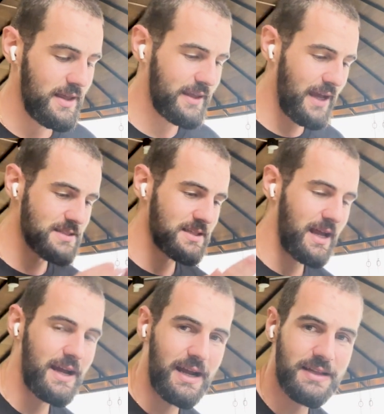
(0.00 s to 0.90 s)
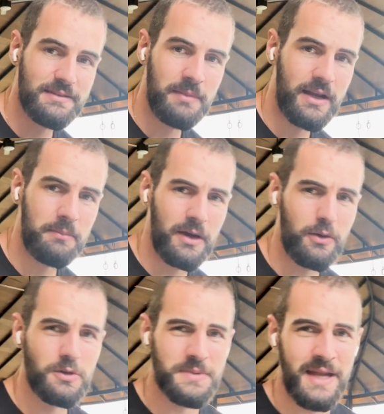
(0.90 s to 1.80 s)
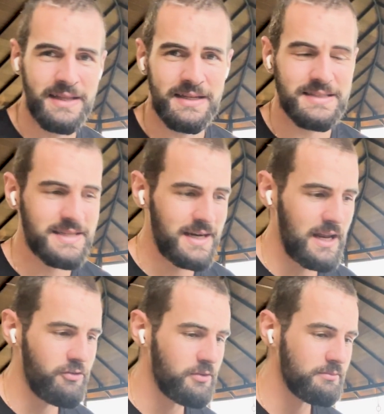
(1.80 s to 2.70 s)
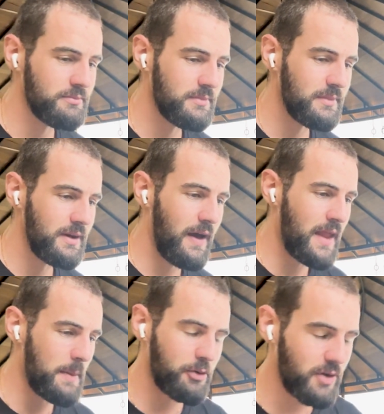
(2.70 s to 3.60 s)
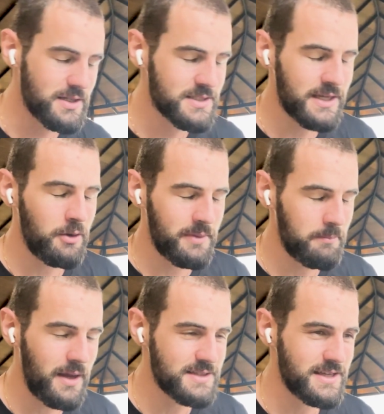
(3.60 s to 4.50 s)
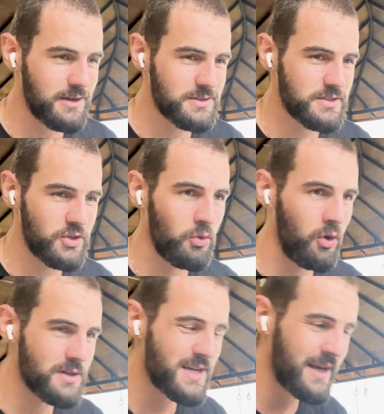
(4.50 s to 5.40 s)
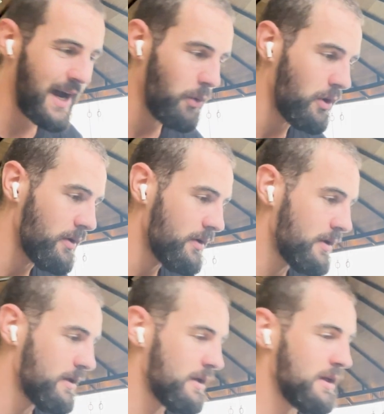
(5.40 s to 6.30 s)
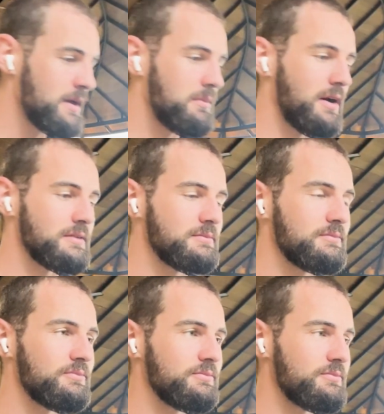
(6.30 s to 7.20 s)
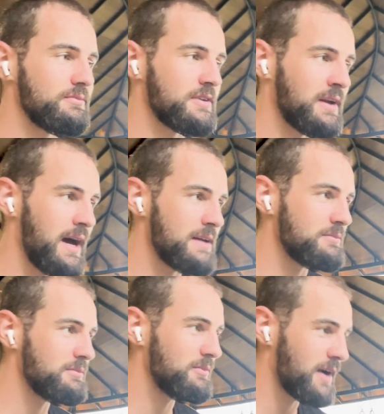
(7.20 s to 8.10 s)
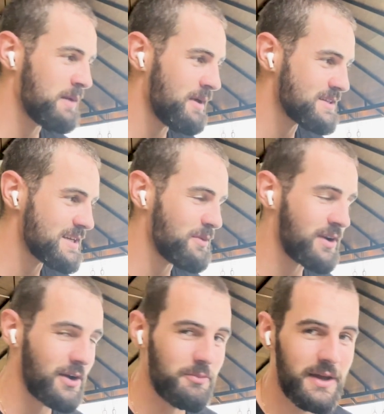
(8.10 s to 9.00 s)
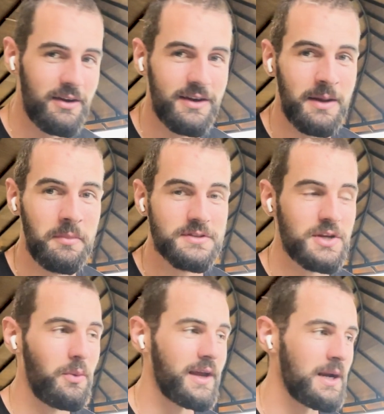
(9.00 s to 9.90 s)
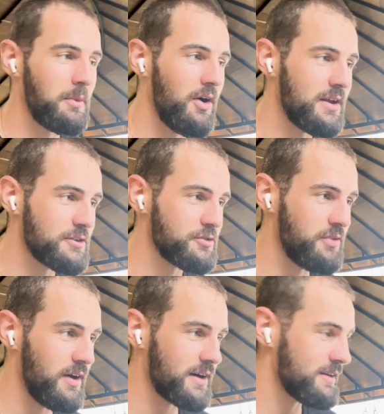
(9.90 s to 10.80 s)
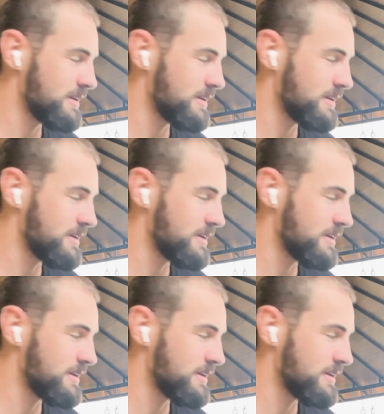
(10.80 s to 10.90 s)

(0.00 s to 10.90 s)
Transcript: Get to like my, my call's been ending at 10, 11, and then I procrastinate on meditate because it's so long. It's like an hour. But tonight we're gonna meditate. We're gonna go bed early. I'm gonna start waking up early as fuck.